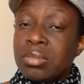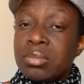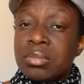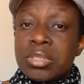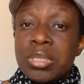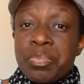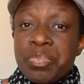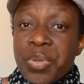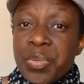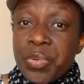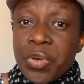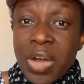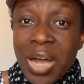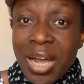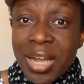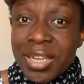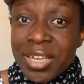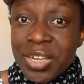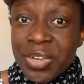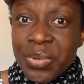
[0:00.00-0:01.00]
Some people
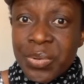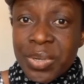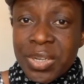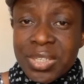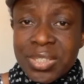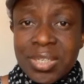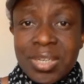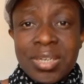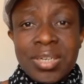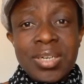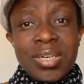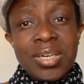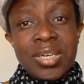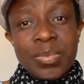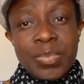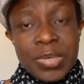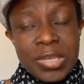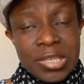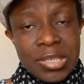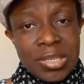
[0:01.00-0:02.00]
argue it, oh,
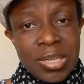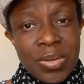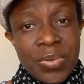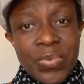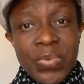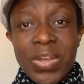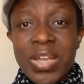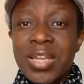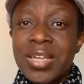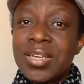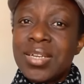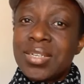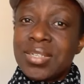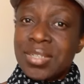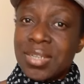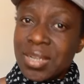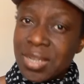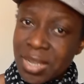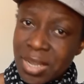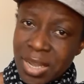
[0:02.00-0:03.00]
but somewhere in
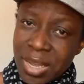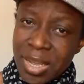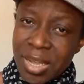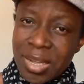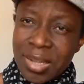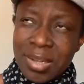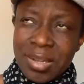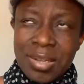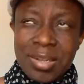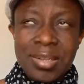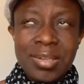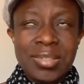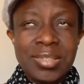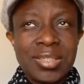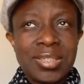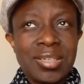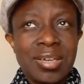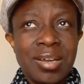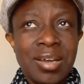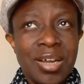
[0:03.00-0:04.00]
Ezekiel,
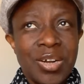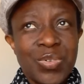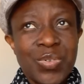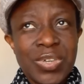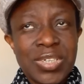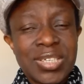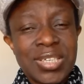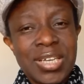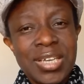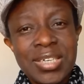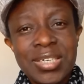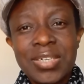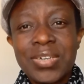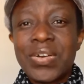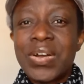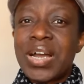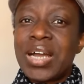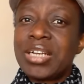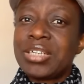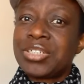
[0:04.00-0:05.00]
God was saying, oh,
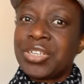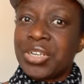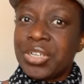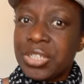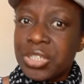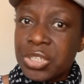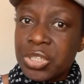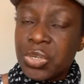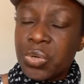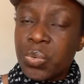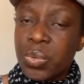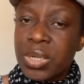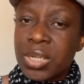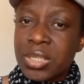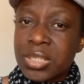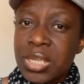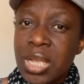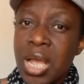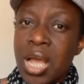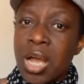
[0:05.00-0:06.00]
I adorn you
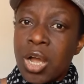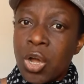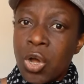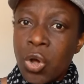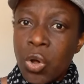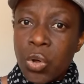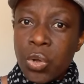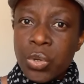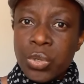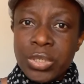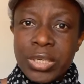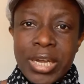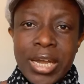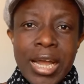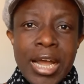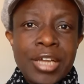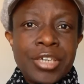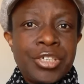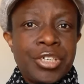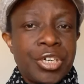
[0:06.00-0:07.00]
with gold,
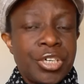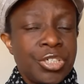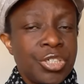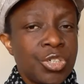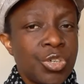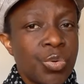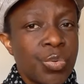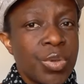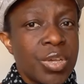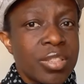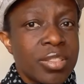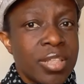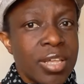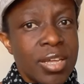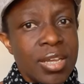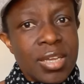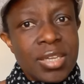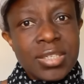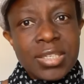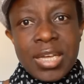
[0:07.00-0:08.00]
I adorn you with
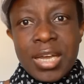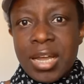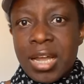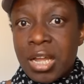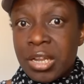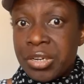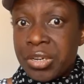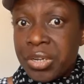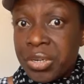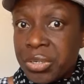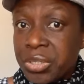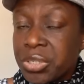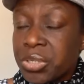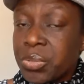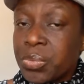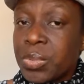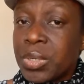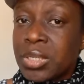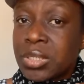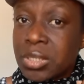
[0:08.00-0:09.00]
this, I adorn you
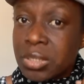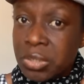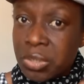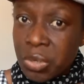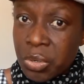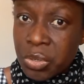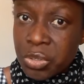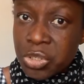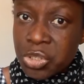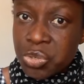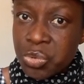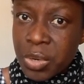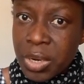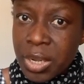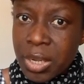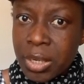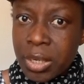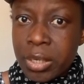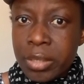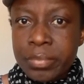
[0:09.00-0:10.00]
with a nose
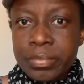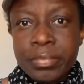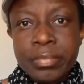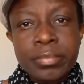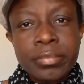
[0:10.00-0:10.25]
ring.